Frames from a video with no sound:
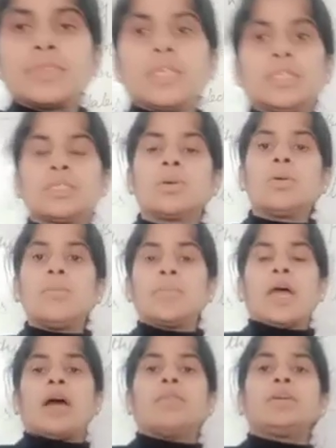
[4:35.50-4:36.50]

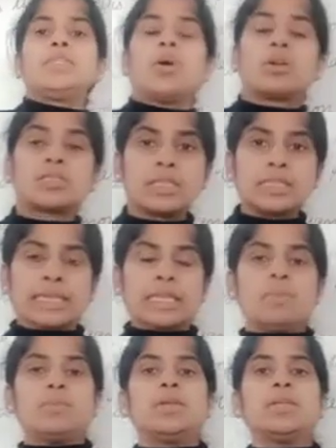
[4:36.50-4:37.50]
So our Dr.
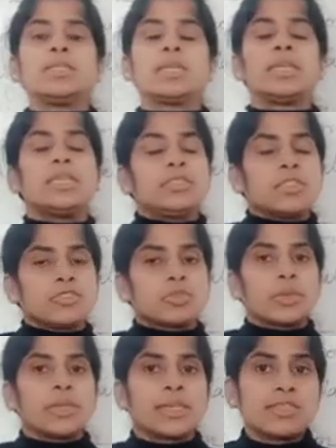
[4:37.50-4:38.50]
Gilbert, he just
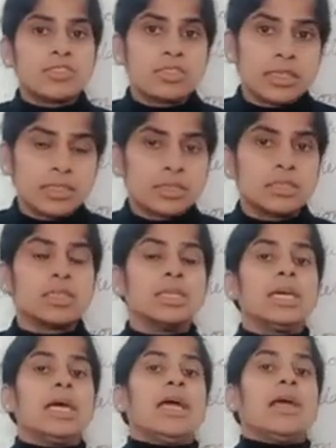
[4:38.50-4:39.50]
reconstructed
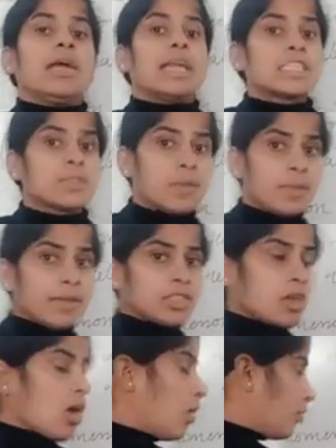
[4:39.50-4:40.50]
the
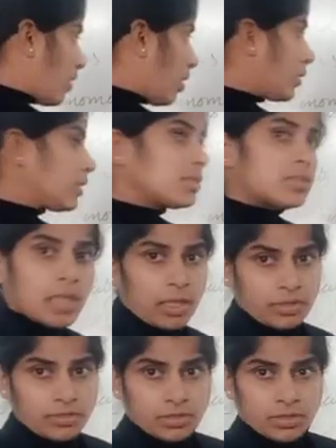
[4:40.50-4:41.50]
experiment of our
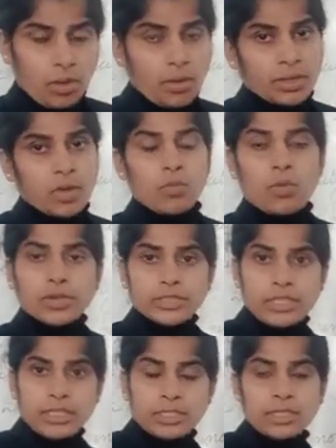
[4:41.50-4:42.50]
Thales. Okay,
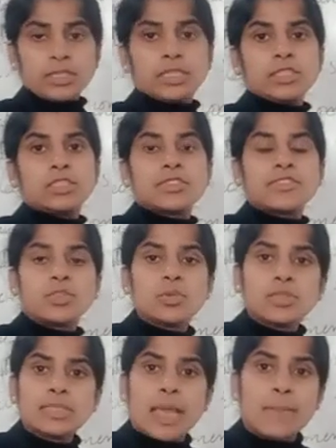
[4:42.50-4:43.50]
what he done? He just
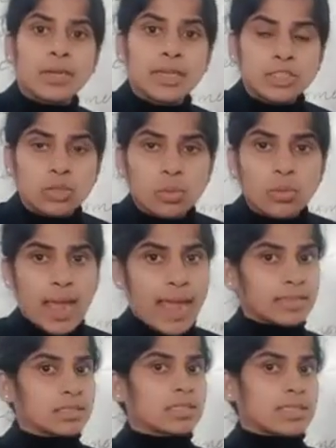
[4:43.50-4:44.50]
used the ebonite rod
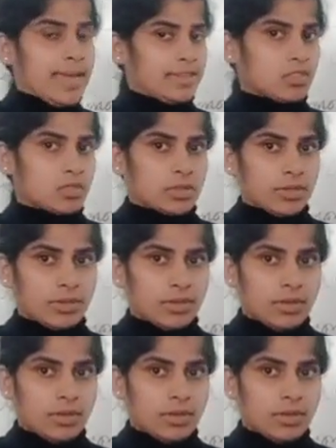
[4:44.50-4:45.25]
and the cat skin.